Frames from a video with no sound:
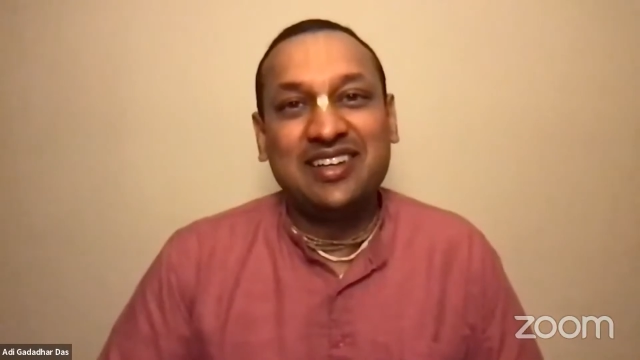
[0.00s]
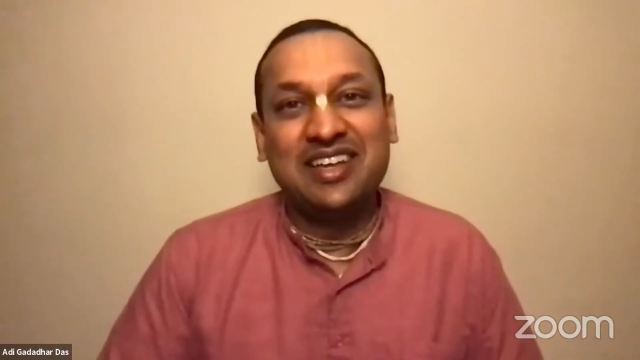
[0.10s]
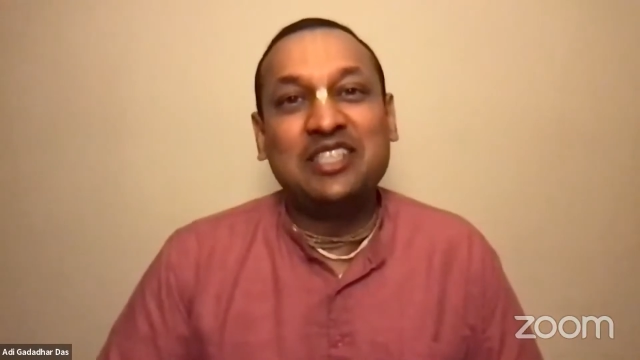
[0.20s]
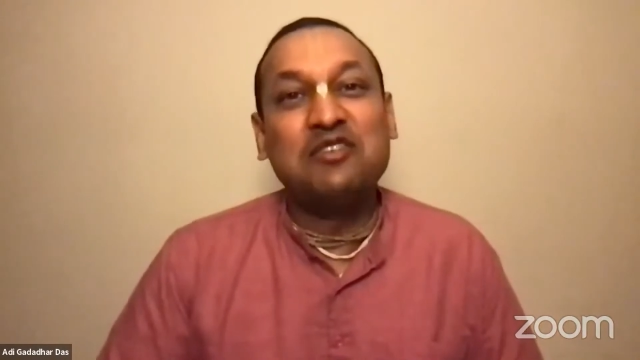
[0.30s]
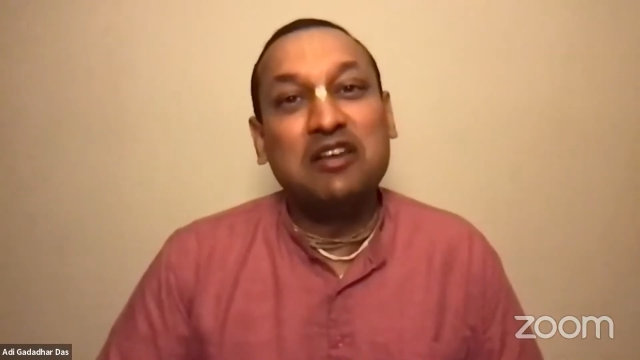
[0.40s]

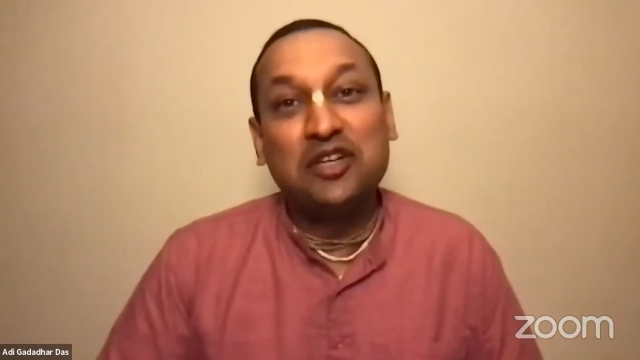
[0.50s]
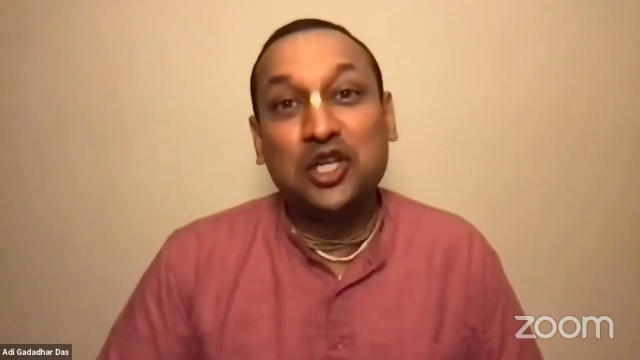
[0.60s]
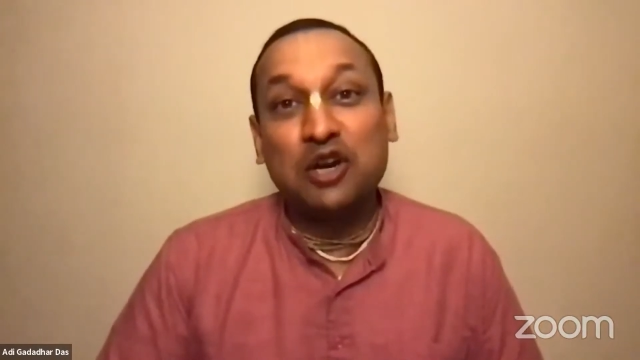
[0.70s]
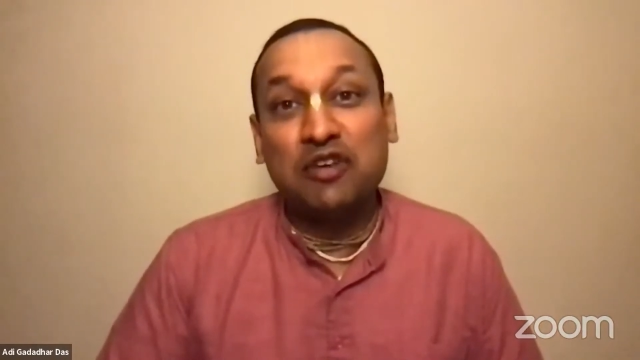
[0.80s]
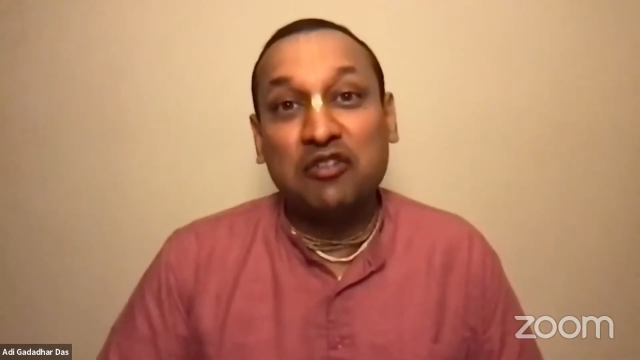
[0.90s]
He is a well
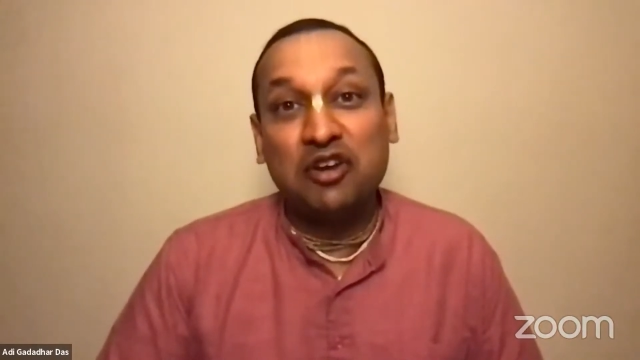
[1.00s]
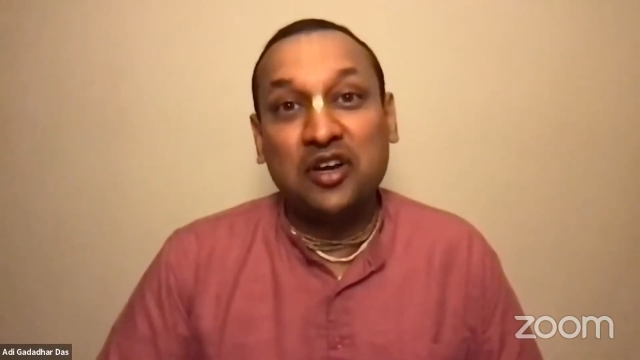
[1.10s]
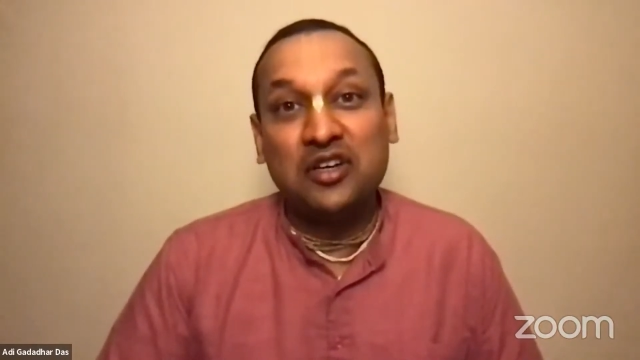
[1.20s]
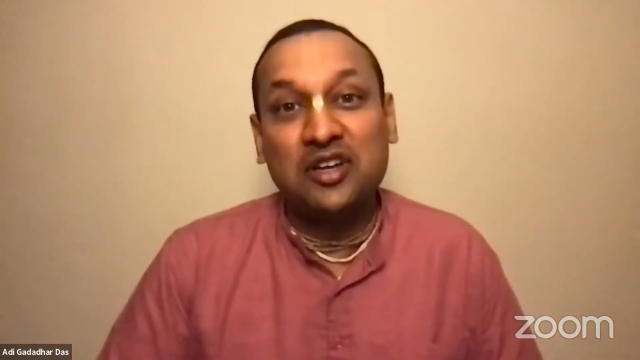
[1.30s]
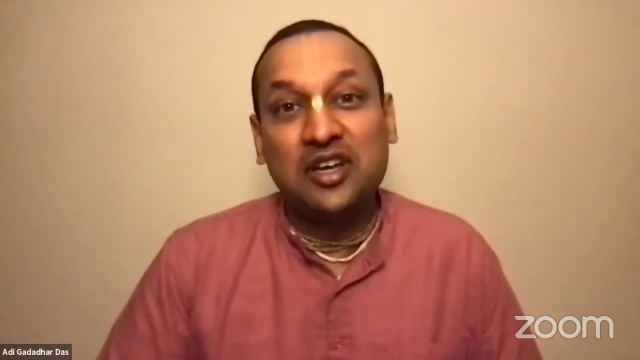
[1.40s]
wisher of
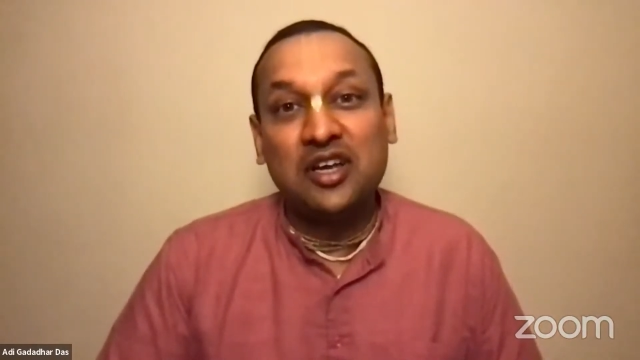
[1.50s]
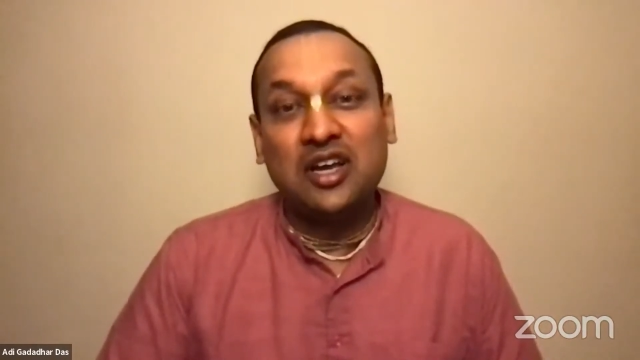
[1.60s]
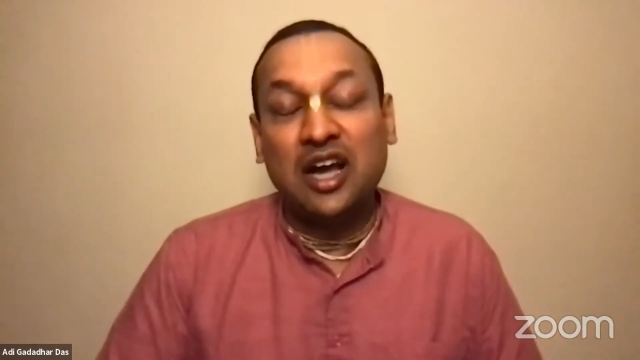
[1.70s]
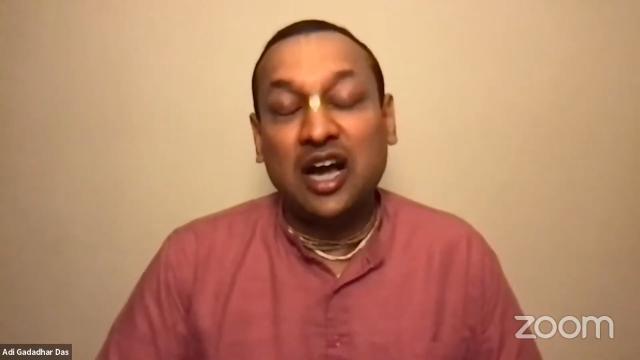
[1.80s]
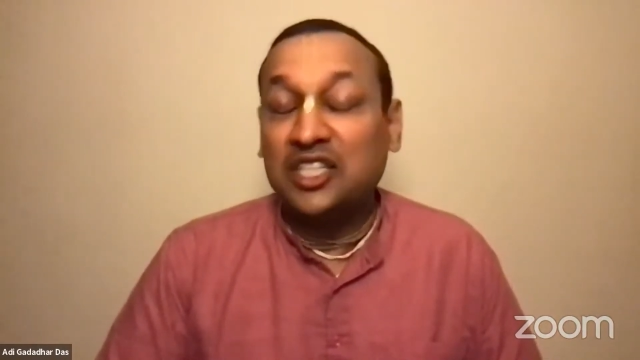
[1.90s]
everyone.
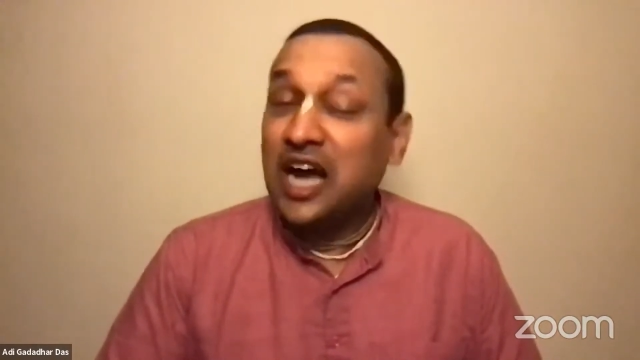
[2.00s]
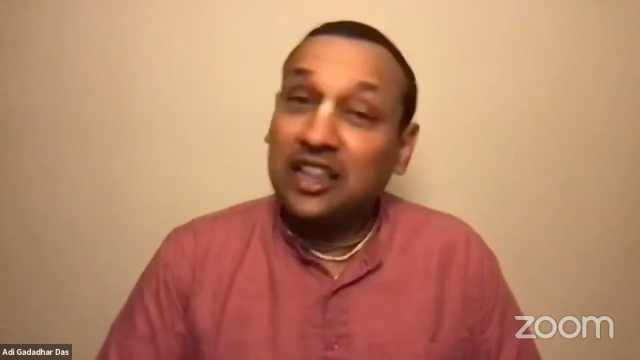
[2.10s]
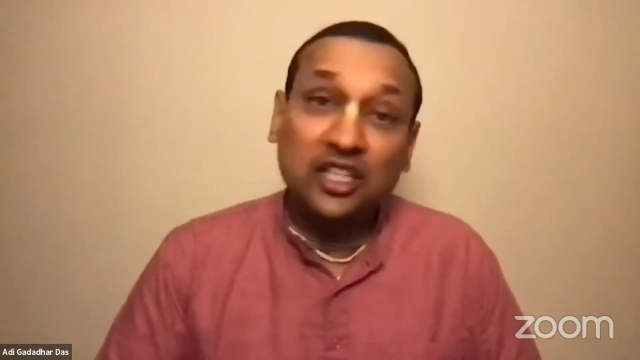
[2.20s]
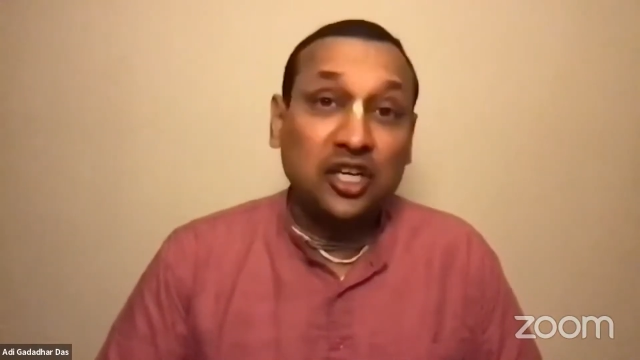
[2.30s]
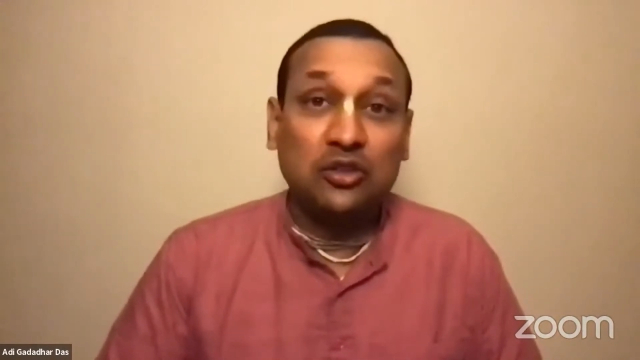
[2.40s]

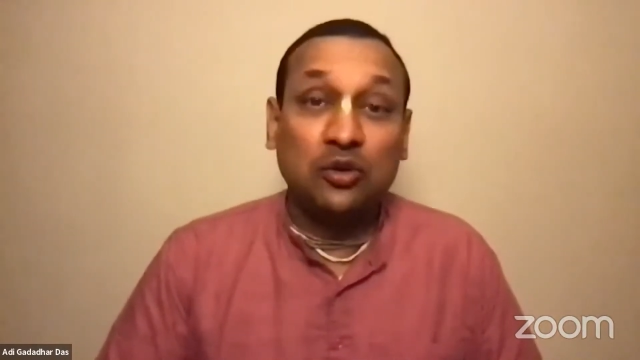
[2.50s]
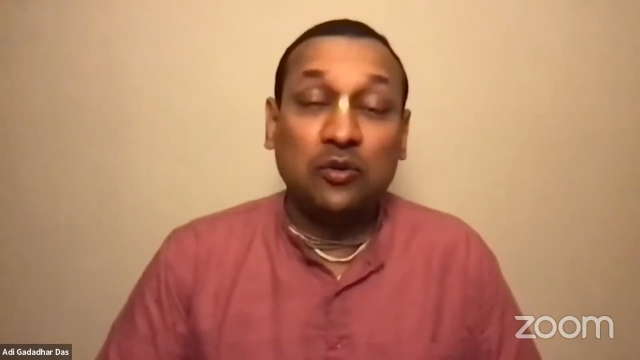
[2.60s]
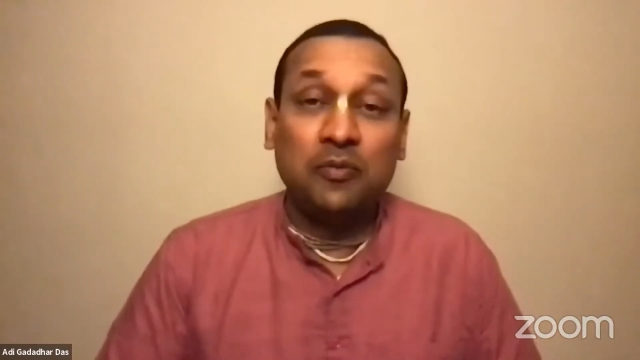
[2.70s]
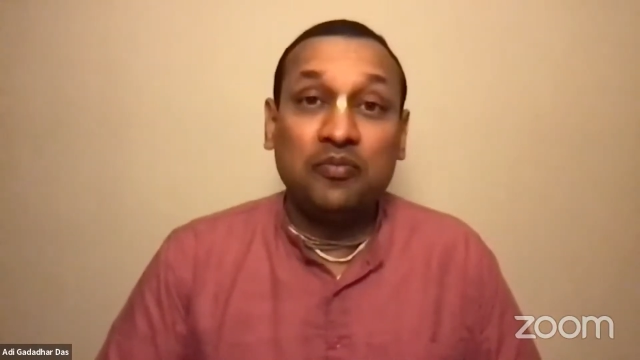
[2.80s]
Ajata Shatru.